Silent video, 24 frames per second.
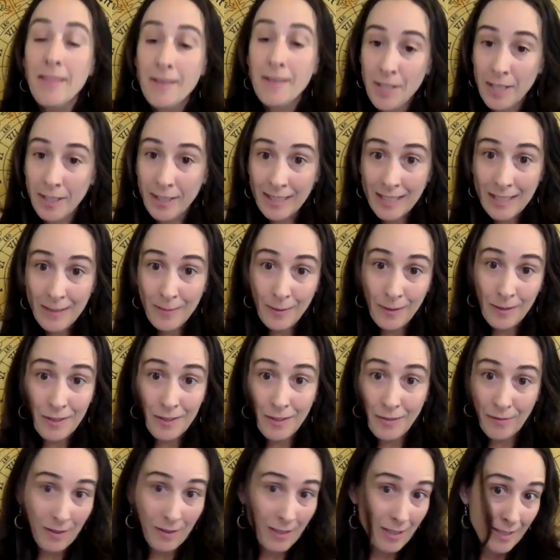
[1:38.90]
Jan
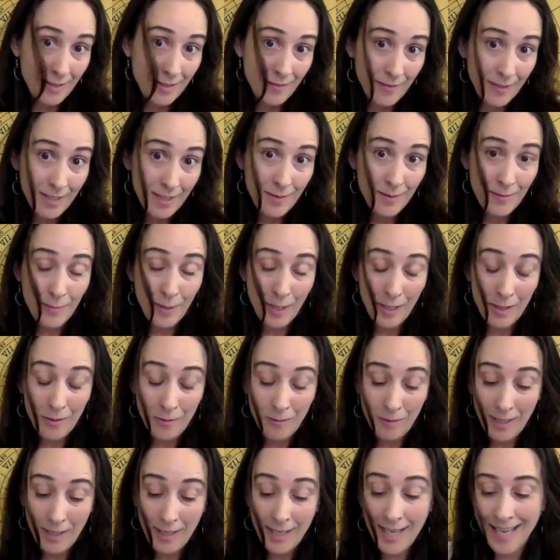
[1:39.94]
Spiller's philosophy, by the
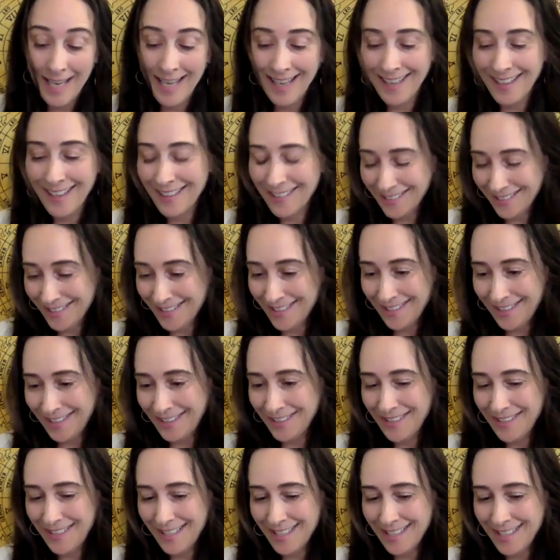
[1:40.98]
way,
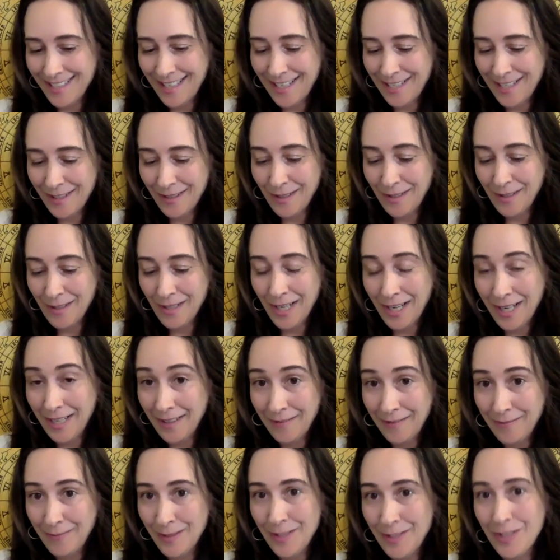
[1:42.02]
also. That's how
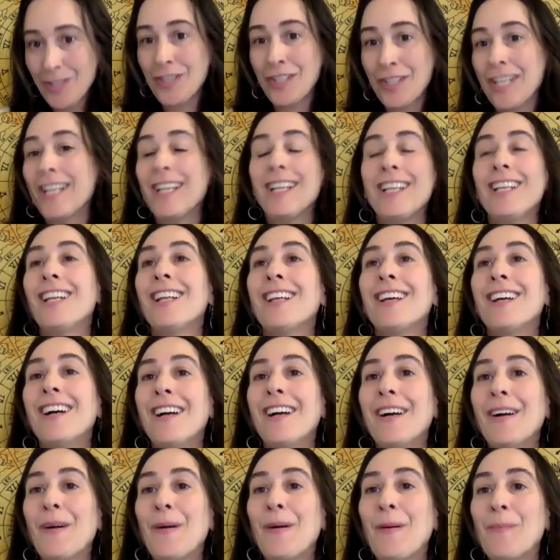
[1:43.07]
I've been trained.
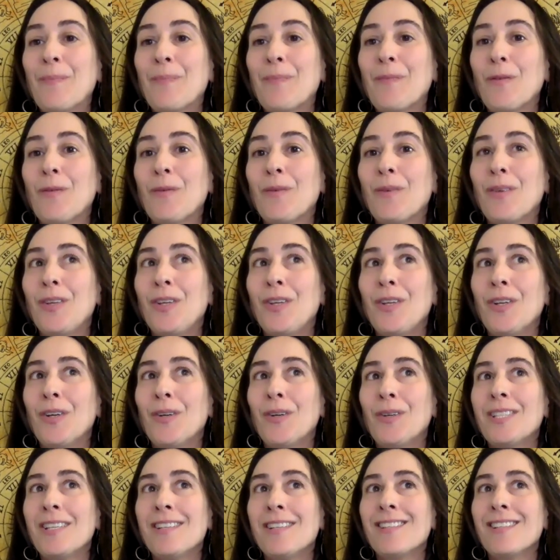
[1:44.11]
You know,
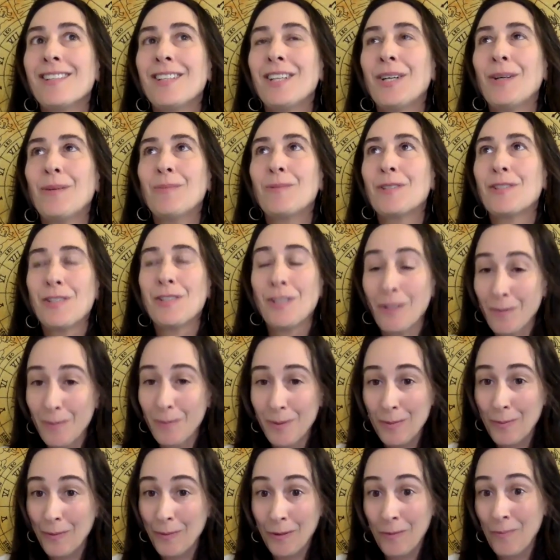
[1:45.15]
it doesn't help to tell
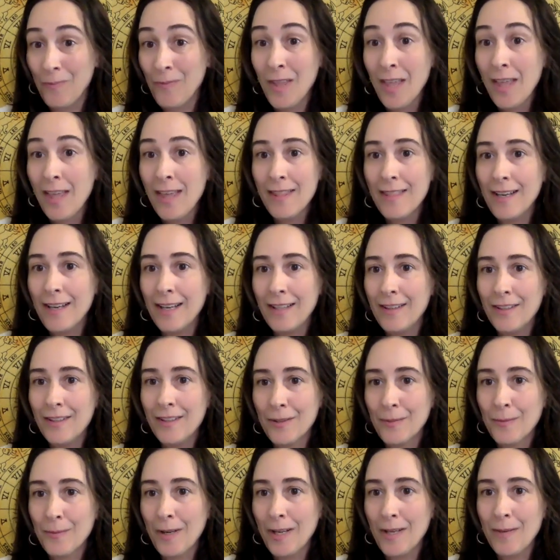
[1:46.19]
people that
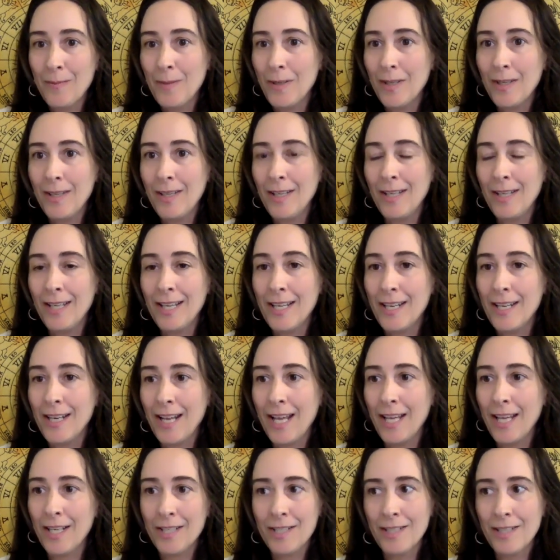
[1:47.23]
there might be an
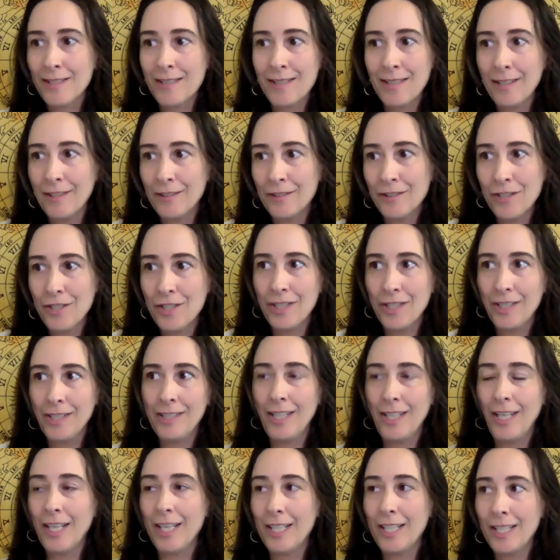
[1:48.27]
anxious energy in
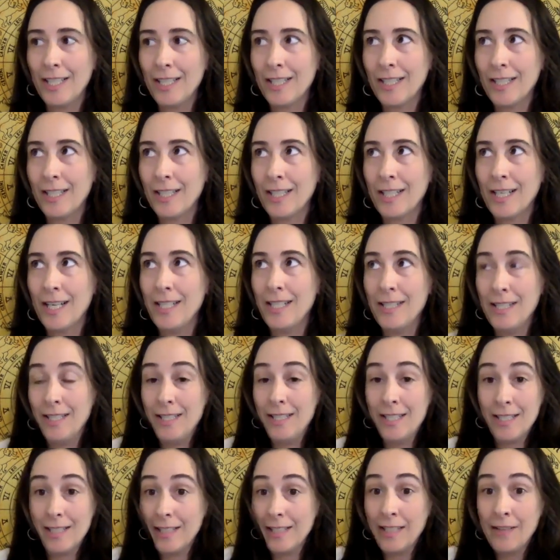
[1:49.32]
the air and then
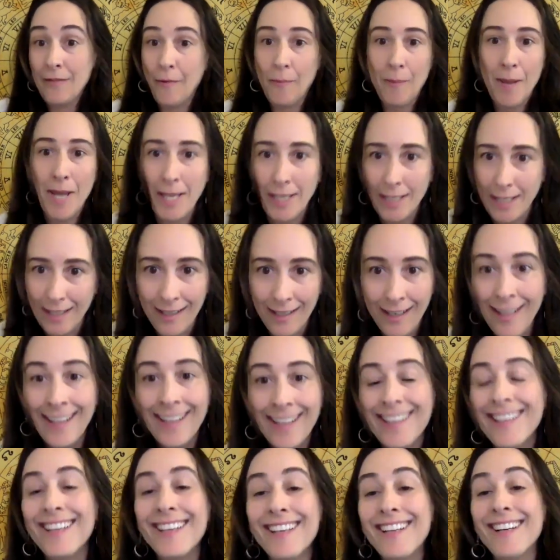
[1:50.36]
just leave them hanging.
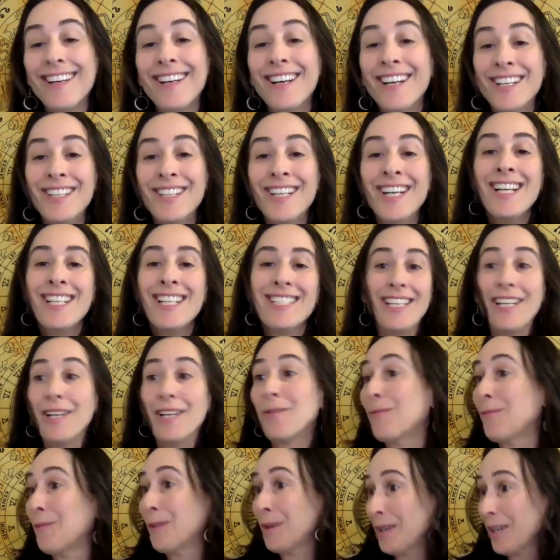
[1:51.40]
You know, it's like,
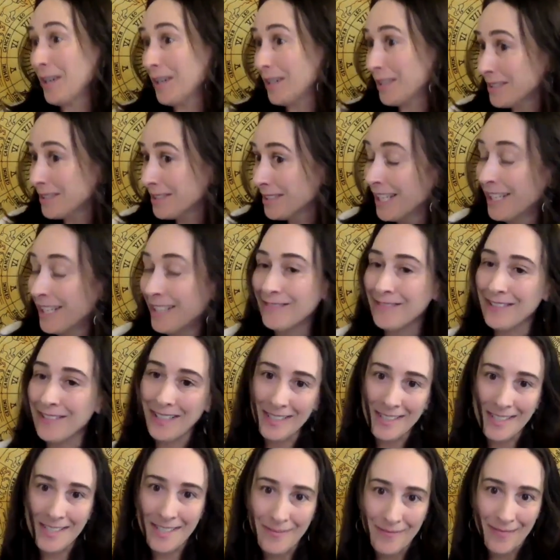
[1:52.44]
well, what
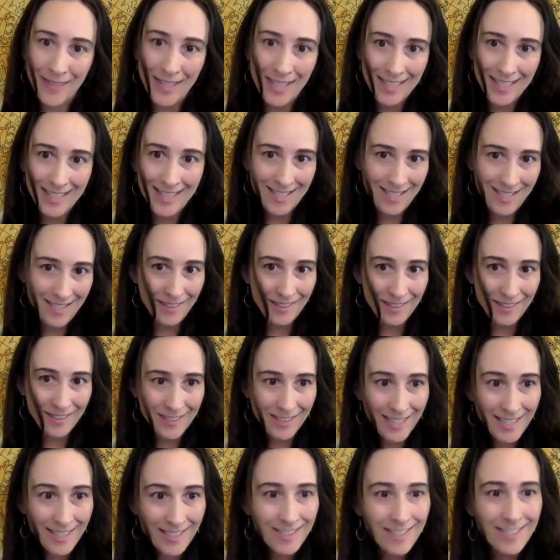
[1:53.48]
are some things to do to
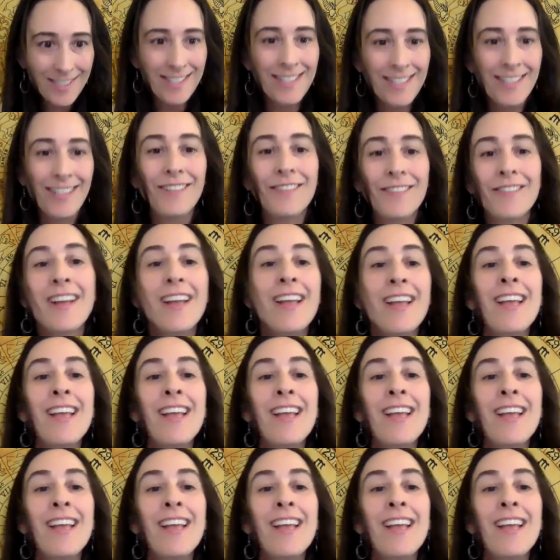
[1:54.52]
ground yourself?